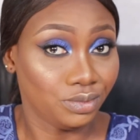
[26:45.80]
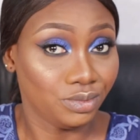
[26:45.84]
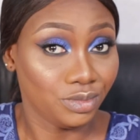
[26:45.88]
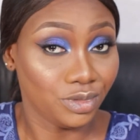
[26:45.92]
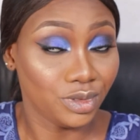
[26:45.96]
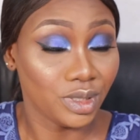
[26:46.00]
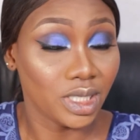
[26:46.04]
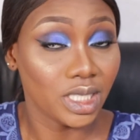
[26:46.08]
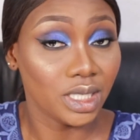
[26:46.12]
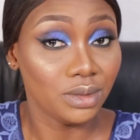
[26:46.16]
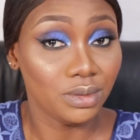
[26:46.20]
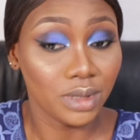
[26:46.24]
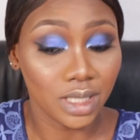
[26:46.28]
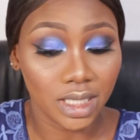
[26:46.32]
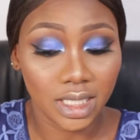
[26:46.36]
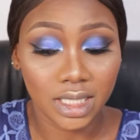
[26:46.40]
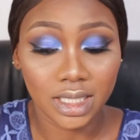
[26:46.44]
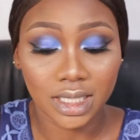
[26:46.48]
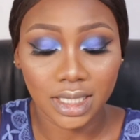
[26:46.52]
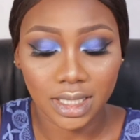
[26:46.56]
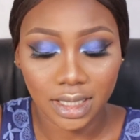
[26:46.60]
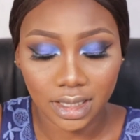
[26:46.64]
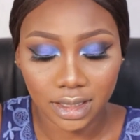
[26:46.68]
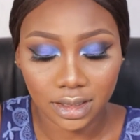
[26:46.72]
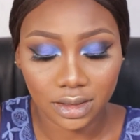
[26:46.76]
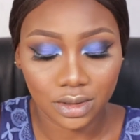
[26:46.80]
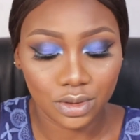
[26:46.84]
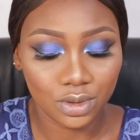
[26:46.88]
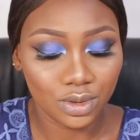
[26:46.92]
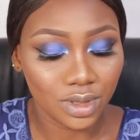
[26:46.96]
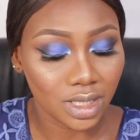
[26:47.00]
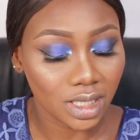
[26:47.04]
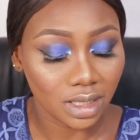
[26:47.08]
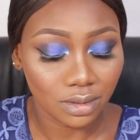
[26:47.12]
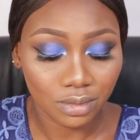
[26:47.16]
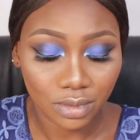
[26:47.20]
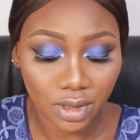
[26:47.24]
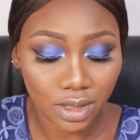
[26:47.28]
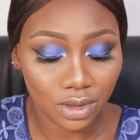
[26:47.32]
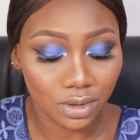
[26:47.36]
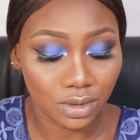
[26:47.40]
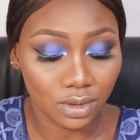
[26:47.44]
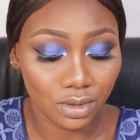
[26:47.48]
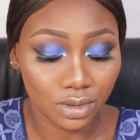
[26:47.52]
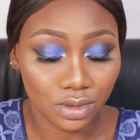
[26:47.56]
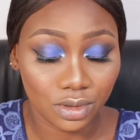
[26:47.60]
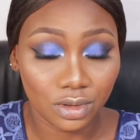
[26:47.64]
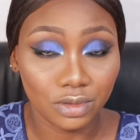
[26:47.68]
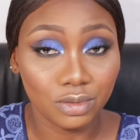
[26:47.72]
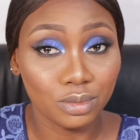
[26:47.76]
Really nice. You can make
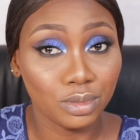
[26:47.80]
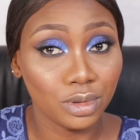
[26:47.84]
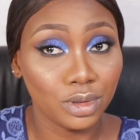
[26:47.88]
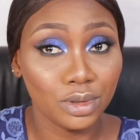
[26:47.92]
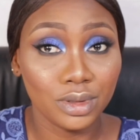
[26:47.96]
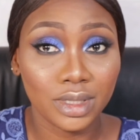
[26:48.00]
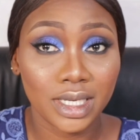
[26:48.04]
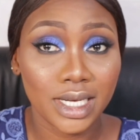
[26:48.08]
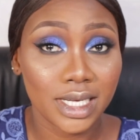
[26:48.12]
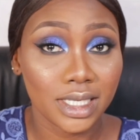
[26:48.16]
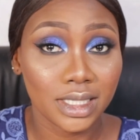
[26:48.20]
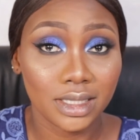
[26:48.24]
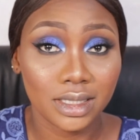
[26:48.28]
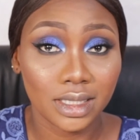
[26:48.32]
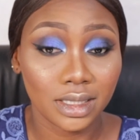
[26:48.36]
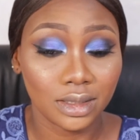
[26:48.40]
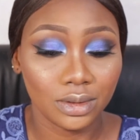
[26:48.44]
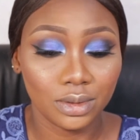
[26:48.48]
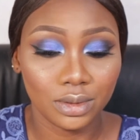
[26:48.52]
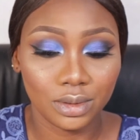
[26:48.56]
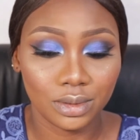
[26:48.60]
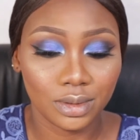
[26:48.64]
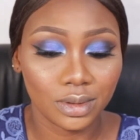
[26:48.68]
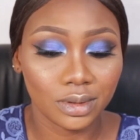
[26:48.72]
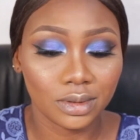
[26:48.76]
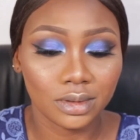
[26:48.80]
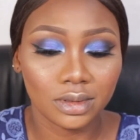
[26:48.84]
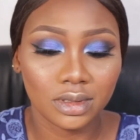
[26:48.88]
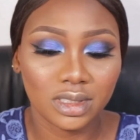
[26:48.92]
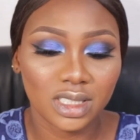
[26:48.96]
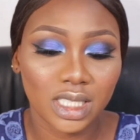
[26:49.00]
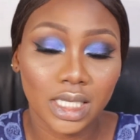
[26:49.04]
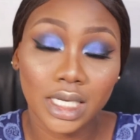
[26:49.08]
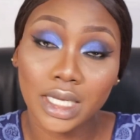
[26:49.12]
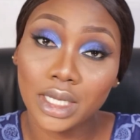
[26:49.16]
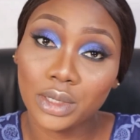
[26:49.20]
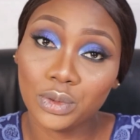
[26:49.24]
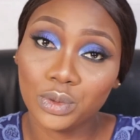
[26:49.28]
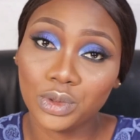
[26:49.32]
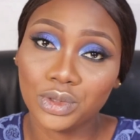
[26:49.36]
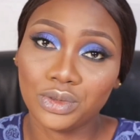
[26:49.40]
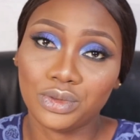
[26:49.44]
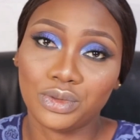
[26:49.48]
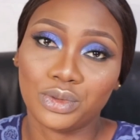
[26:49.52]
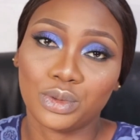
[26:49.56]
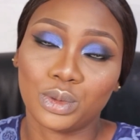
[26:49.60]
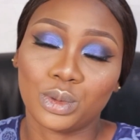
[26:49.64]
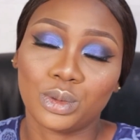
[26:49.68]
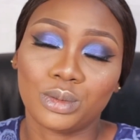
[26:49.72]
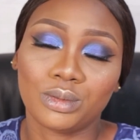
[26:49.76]
use of blue eyeshadow. Don't shy away
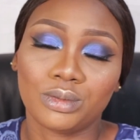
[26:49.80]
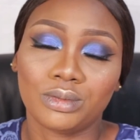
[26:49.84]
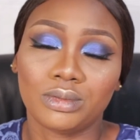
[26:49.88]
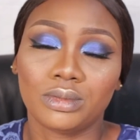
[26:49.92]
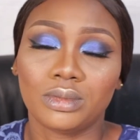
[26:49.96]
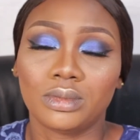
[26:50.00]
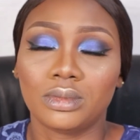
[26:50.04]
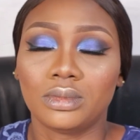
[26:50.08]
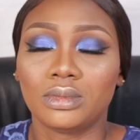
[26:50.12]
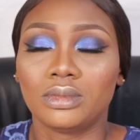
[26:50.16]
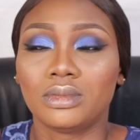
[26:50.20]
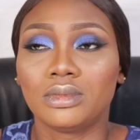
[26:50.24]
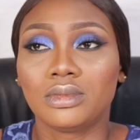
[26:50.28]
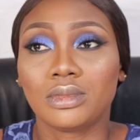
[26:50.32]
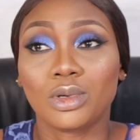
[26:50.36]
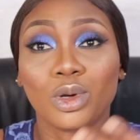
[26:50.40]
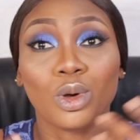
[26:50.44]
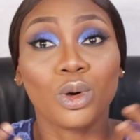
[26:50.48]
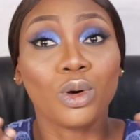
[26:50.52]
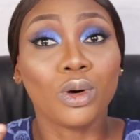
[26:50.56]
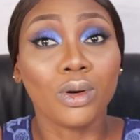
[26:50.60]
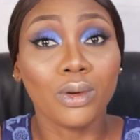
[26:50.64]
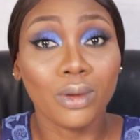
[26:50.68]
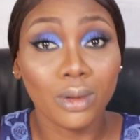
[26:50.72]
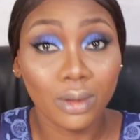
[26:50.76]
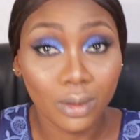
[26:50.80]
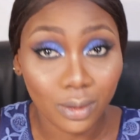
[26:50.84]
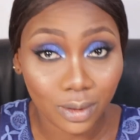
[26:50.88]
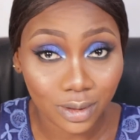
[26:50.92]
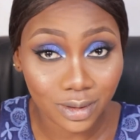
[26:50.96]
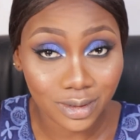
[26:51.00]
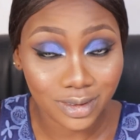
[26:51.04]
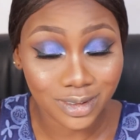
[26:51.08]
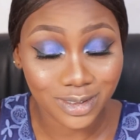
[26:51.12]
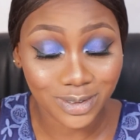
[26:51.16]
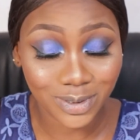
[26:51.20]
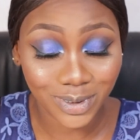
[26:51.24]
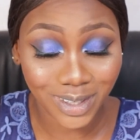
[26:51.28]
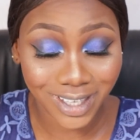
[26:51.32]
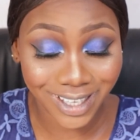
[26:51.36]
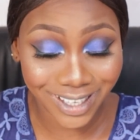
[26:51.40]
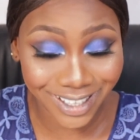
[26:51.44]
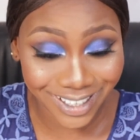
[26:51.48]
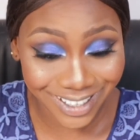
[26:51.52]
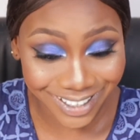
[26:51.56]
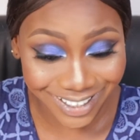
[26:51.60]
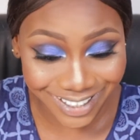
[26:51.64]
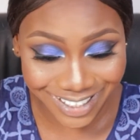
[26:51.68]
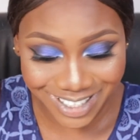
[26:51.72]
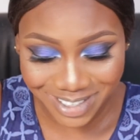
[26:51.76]
from colors,
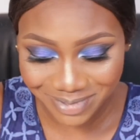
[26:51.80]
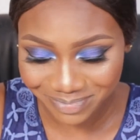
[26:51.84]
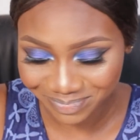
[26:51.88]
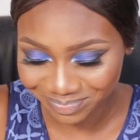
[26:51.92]
okay?